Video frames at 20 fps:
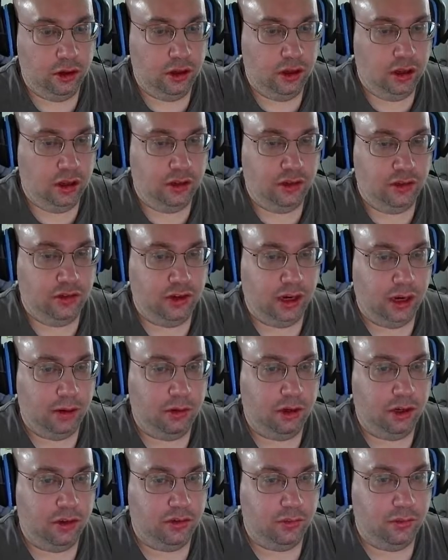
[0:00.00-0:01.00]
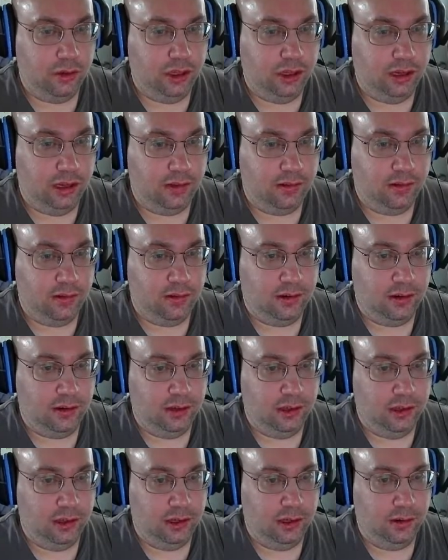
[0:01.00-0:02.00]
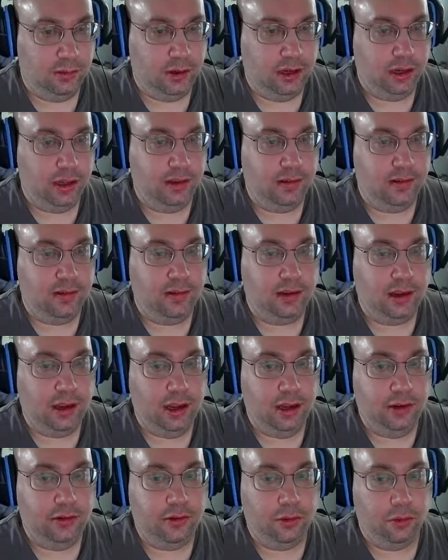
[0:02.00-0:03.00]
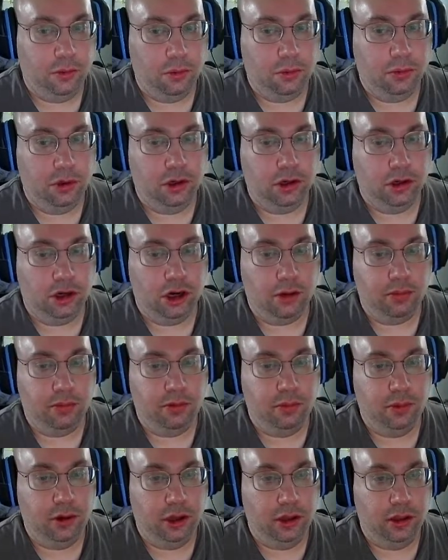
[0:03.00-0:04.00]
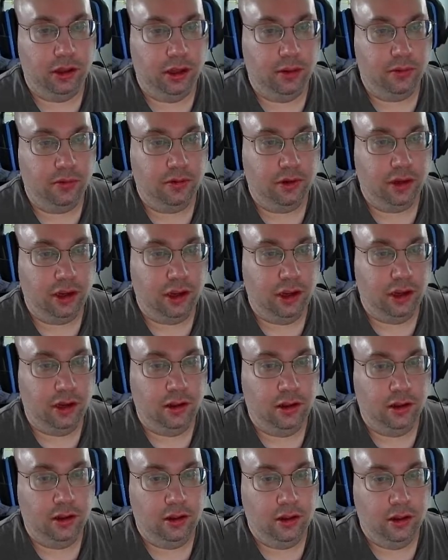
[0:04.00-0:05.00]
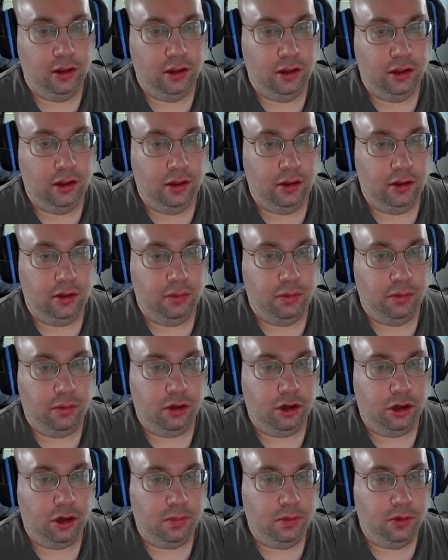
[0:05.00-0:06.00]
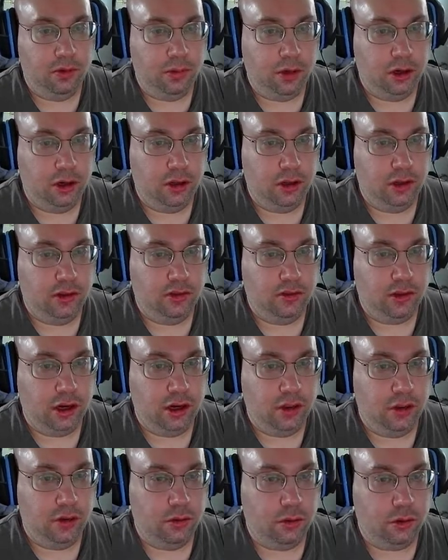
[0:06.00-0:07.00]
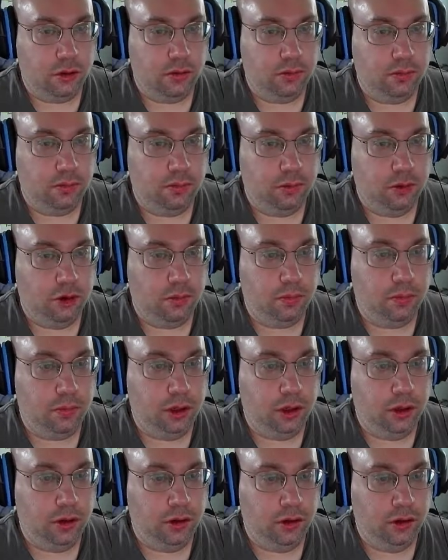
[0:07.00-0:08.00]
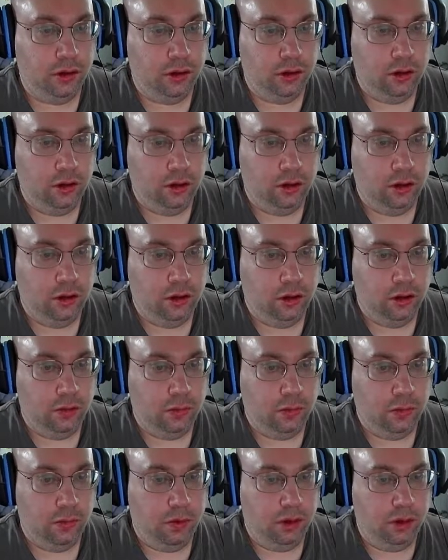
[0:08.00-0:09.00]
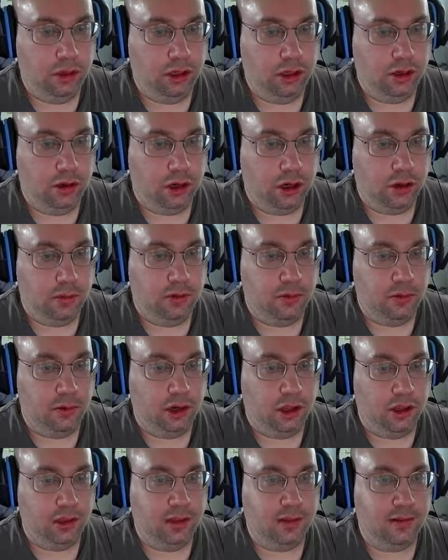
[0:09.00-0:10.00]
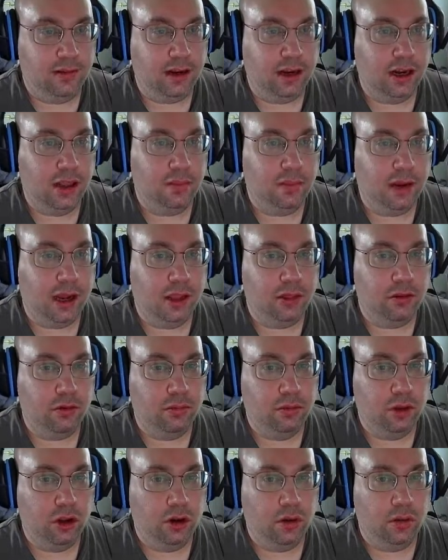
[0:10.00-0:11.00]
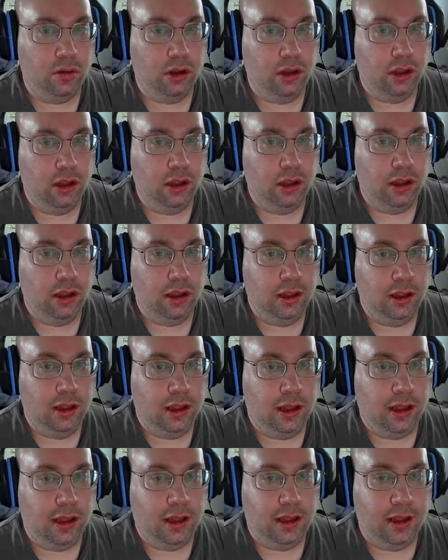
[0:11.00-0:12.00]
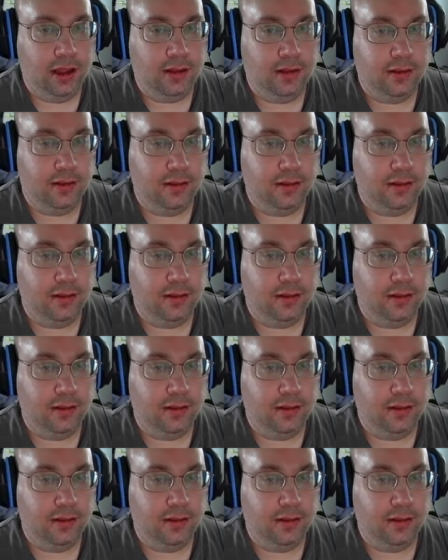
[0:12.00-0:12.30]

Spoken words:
the shower doesn't really necessarily need one inside, so we'll put a garbage bin on the outside. Did we put a garbage bin on the inside of the dorm? Nope. We will need a garbage bin on the inside of the bathroom, though. And